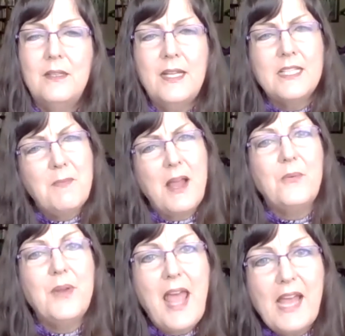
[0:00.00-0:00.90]
It's my
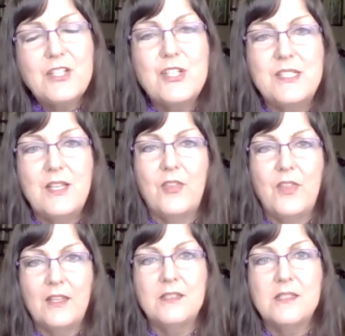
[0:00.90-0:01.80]
reaction to
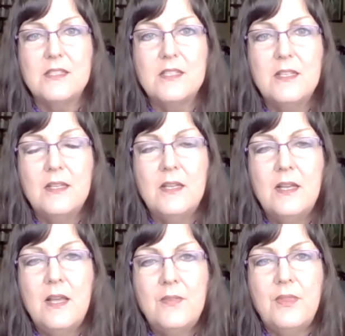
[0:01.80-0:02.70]
things
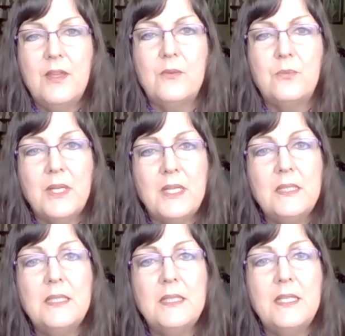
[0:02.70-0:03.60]
that really
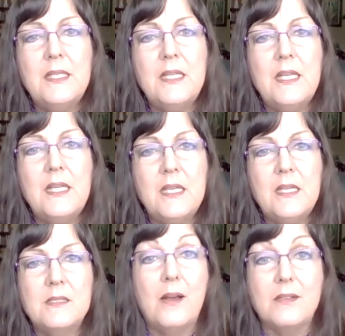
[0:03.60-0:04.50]
is the
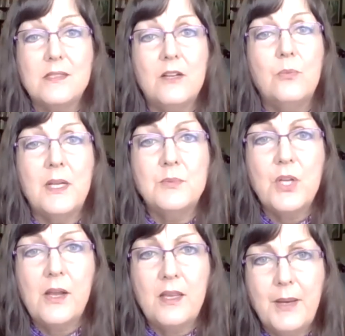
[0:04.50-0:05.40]
crux of what I'm
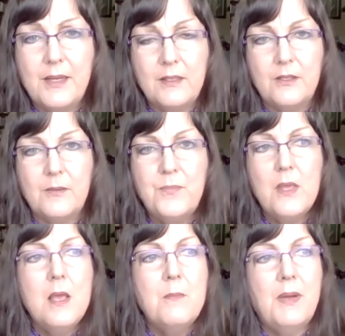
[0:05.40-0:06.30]
talking about here.
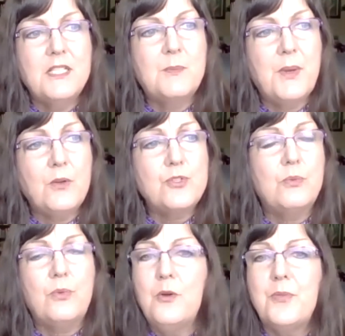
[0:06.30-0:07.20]
My spiritual
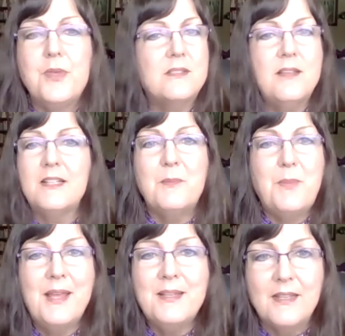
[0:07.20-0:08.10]
growth is not
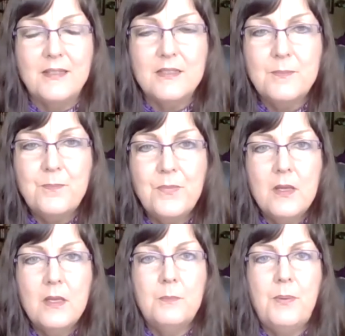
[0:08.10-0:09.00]
dependent
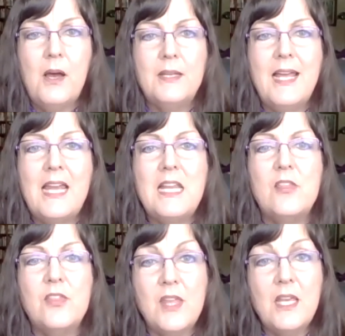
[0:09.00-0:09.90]
upon
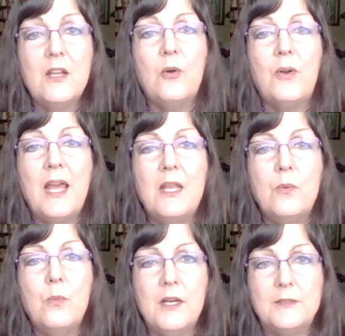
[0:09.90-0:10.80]
anything or
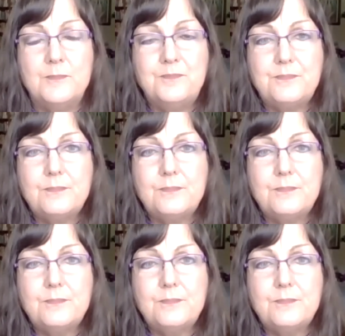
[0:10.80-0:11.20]
anyone.